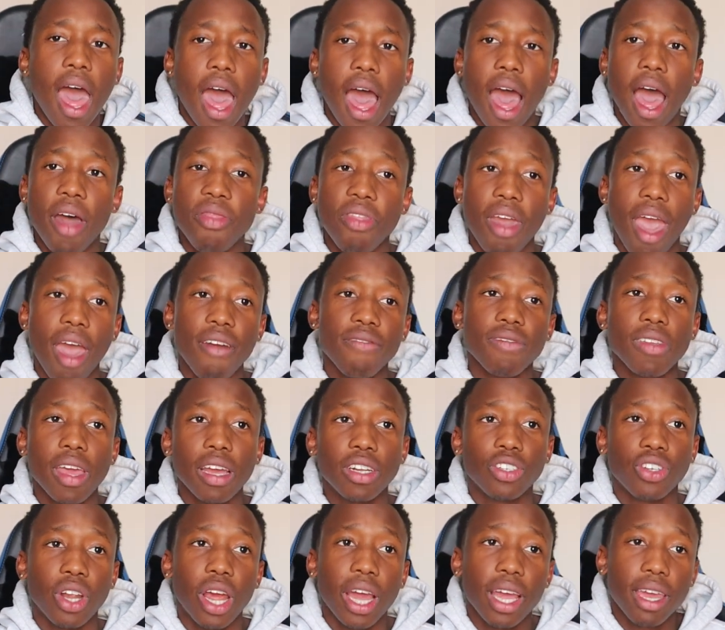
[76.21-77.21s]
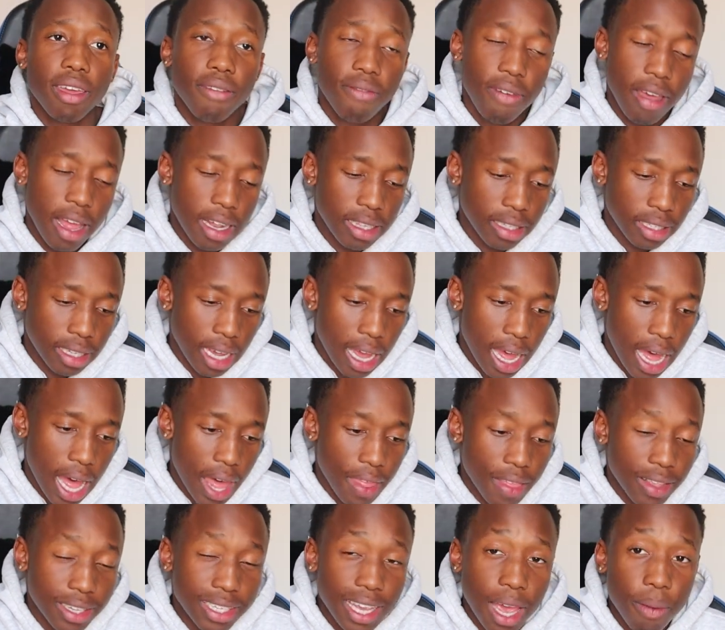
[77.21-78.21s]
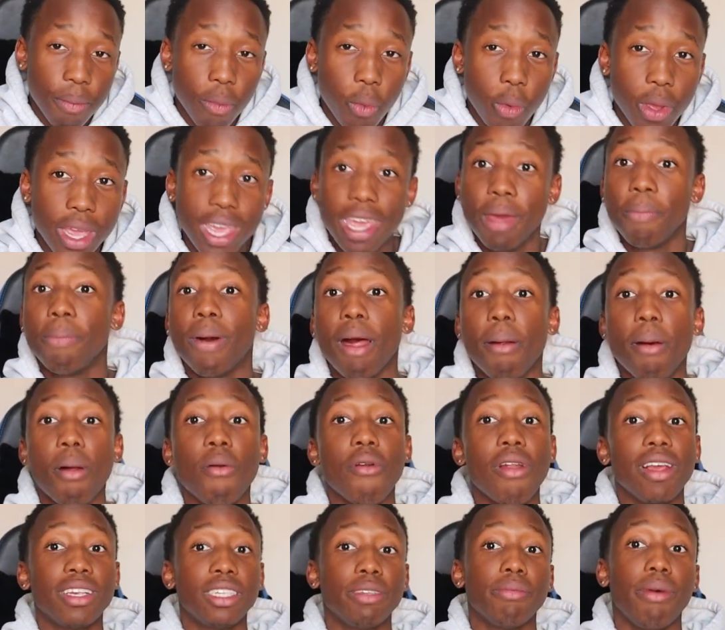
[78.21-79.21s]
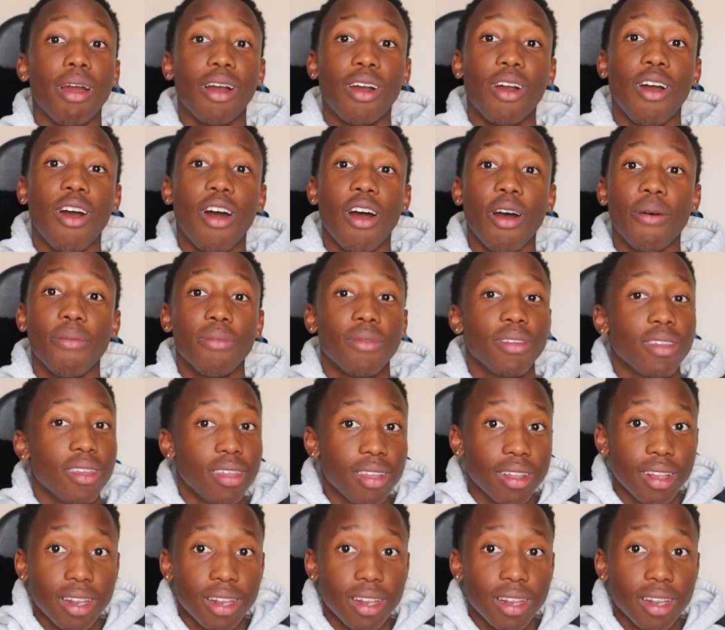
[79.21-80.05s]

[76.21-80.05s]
they're having a drag event this coming weekend, but I'm not racing my car.